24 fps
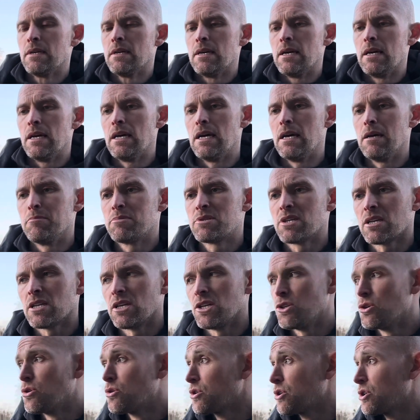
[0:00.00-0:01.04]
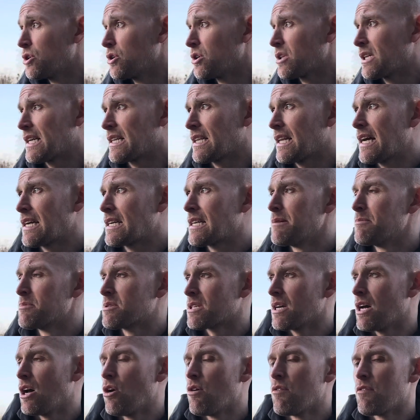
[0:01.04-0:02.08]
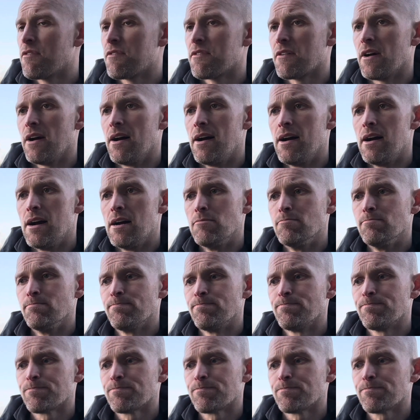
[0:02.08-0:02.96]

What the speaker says: Particularly a young lad like himself, and